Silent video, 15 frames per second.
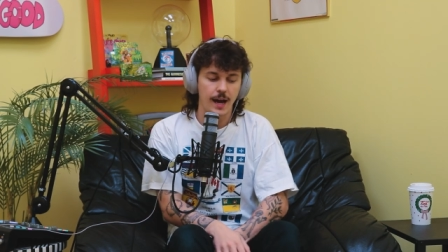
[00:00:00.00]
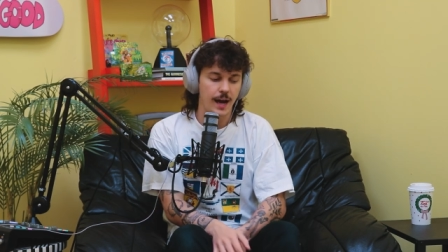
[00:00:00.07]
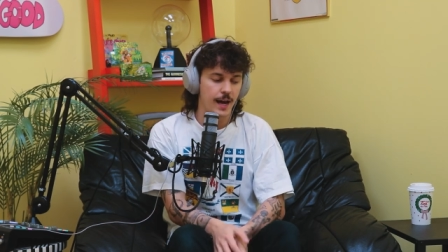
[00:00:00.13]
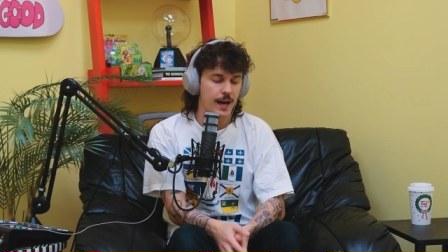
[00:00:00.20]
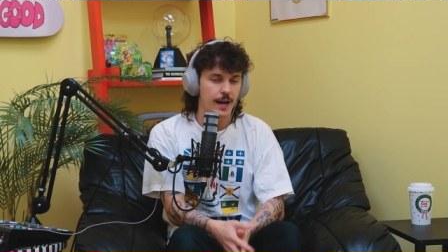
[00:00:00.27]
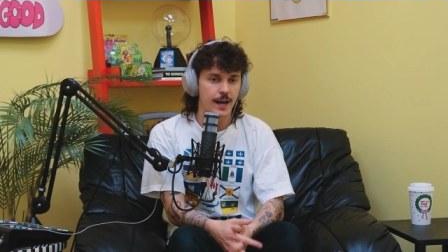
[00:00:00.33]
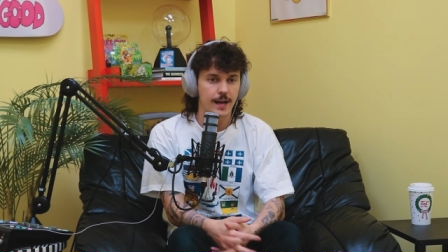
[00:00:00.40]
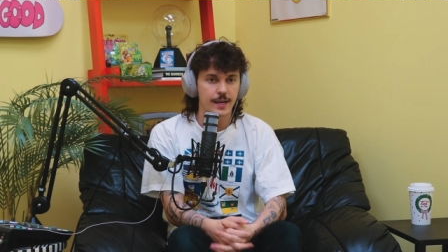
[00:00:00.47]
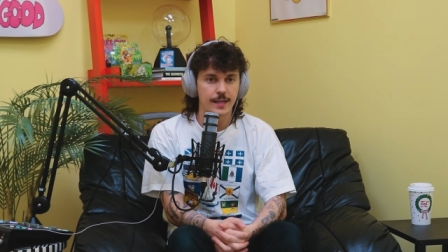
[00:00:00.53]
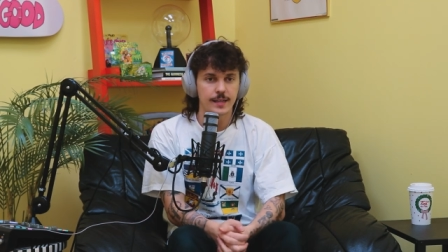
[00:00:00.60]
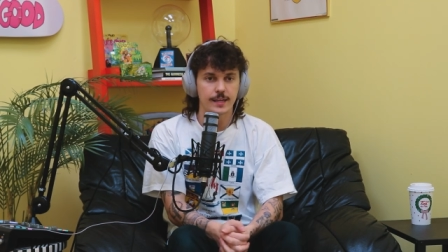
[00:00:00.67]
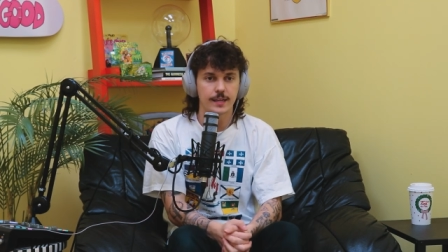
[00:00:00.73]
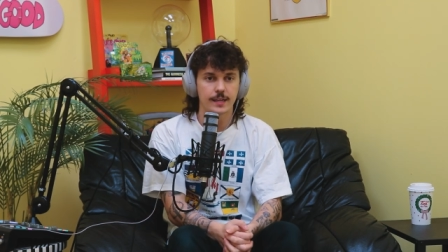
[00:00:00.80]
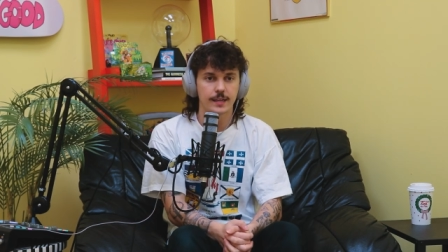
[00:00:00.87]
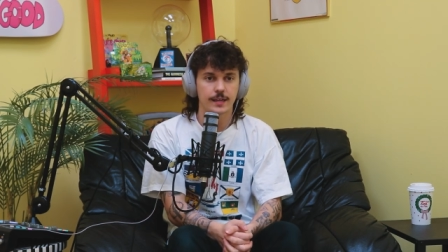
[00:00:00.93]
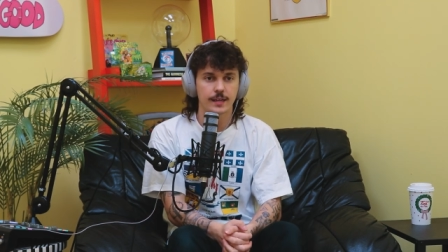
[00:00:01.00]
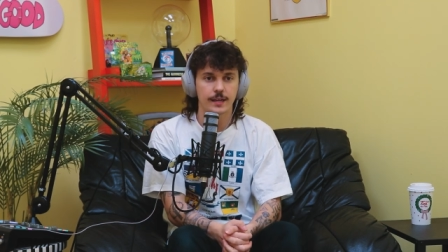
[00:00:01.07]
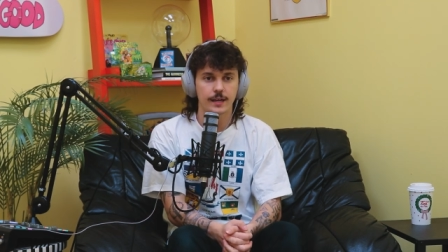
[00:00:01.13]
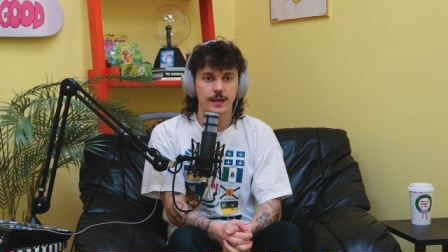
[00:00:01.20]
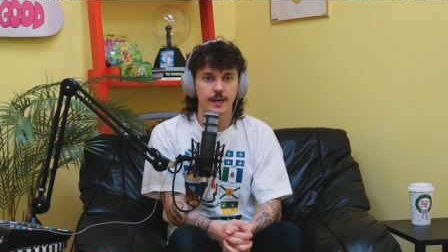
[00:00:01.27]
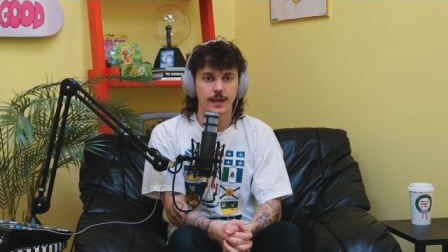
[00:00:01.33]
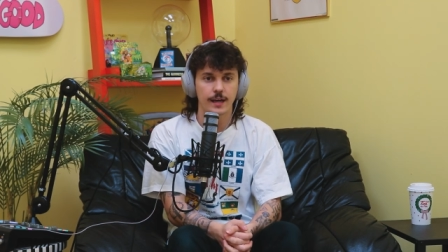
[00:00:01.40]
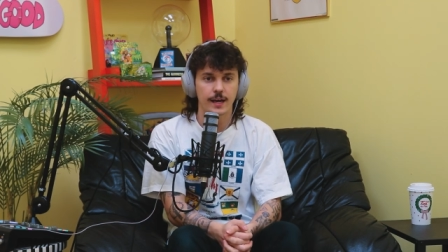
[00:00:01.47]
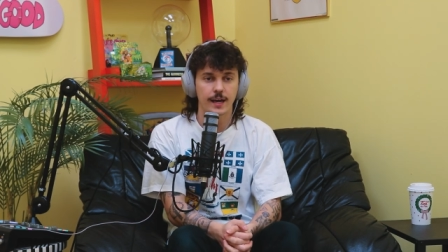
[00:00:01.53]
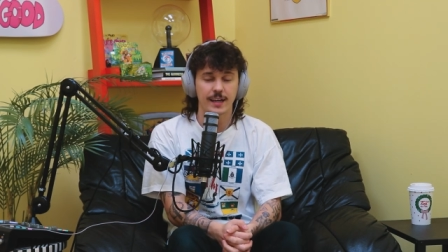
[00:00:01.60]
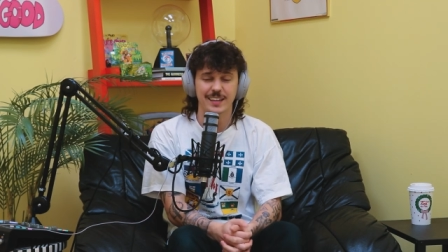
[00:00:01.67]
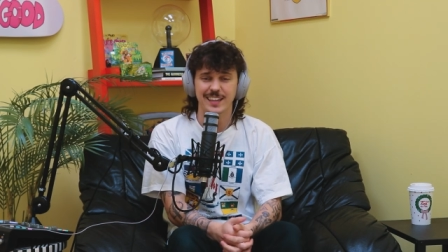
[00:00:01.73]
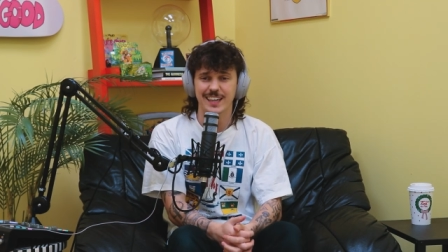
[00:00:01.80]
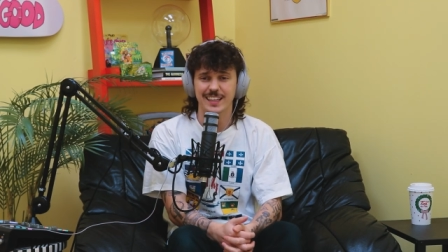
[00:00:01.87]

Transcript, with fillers: I had